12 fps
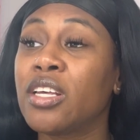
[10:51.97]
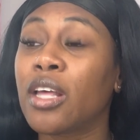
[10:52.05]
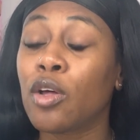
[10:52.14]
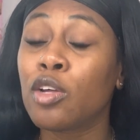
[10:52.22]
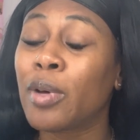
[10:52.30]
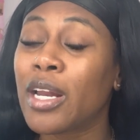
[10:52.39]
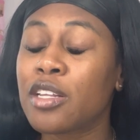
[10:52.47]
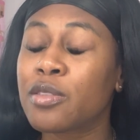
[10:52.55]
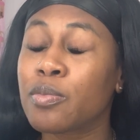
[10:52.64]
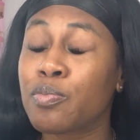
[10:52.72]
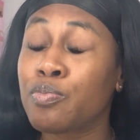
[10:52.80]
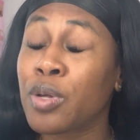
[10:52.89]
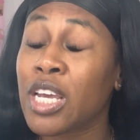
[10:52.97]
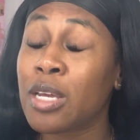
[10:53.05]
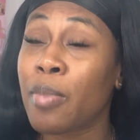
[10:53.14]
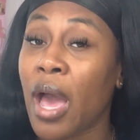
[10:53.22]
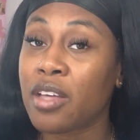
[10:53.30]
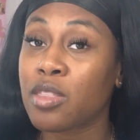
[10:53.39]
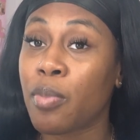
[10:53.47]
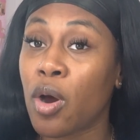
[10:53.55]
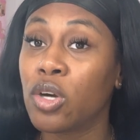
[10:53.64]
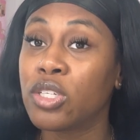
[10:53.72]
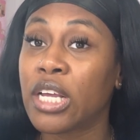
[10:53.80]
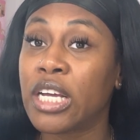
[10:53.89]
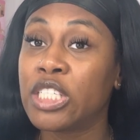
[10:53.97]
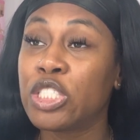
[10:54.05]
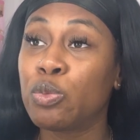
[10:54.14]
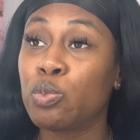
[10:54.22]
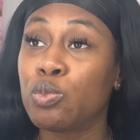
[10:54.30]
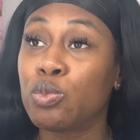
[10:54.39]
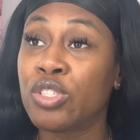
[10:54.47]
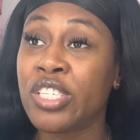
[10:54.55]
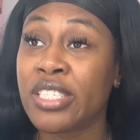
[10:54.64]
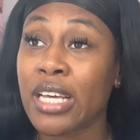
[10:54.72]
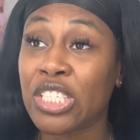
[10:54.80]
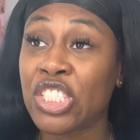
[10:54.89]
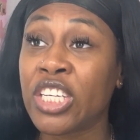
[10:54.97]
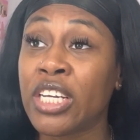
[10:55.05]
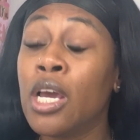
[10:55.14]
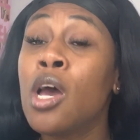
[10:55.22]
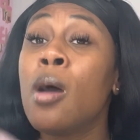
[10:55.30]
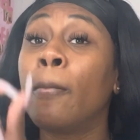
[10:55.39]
They only played back the part that she said she.